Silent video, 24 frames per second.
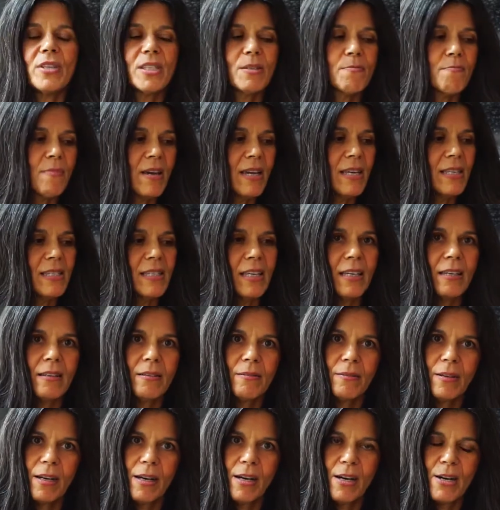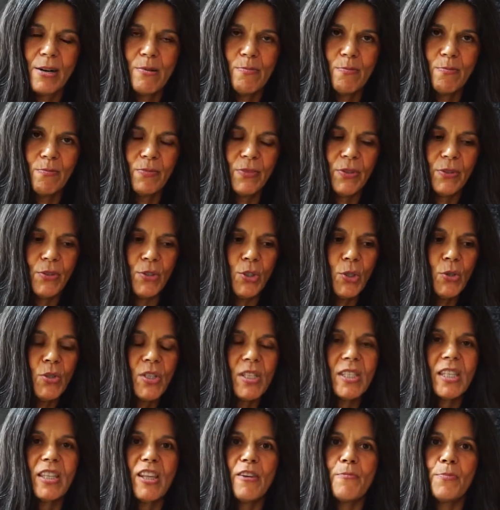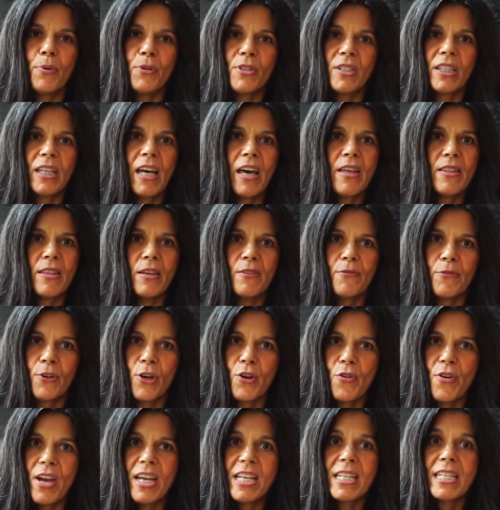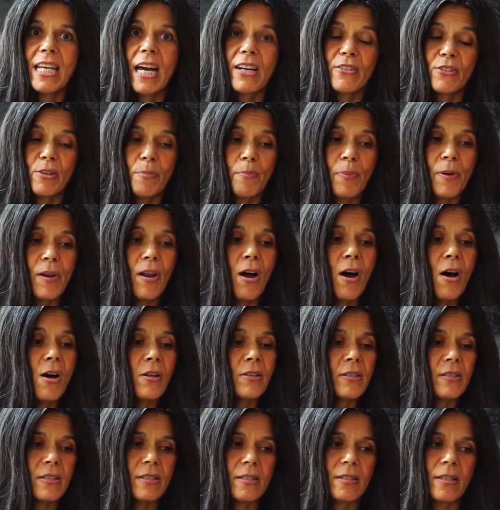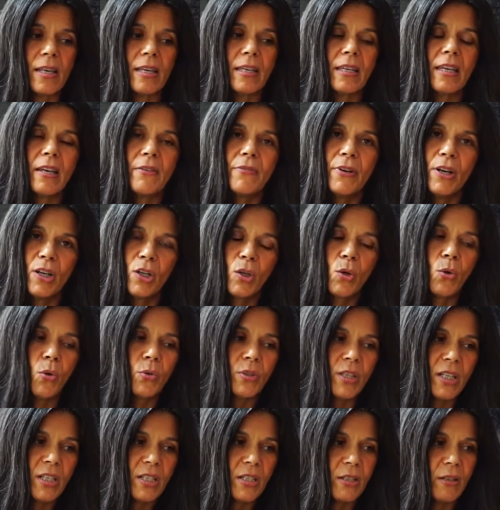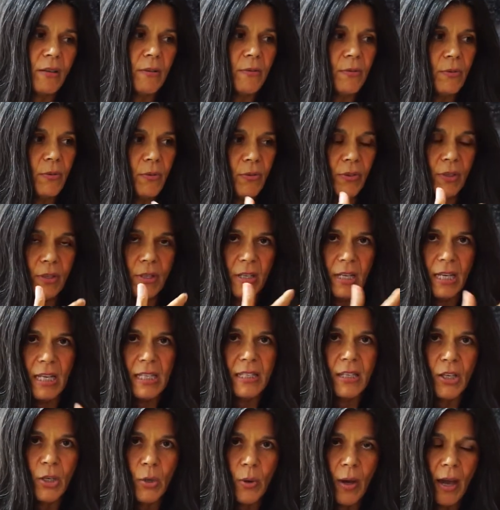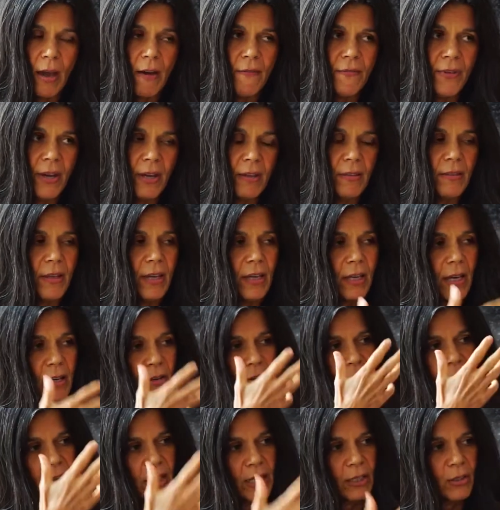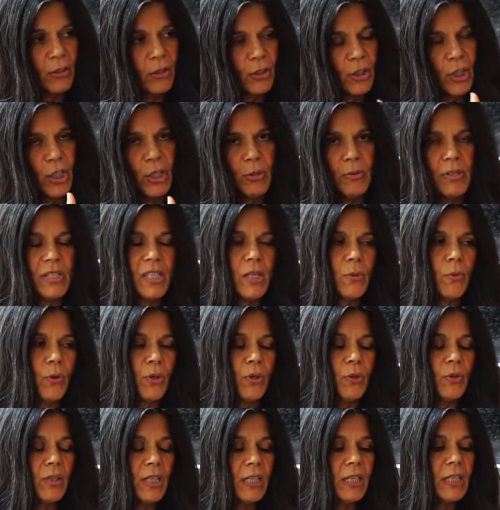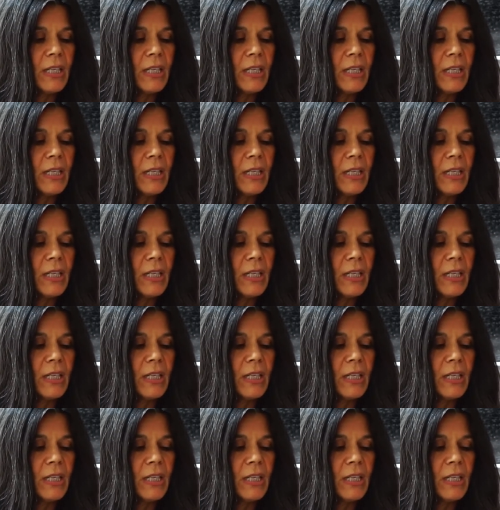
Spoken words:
all these amazing juices that they've put together, they've created out of the plants, they give it according to the needs that you have, they kind of like look at you and see what you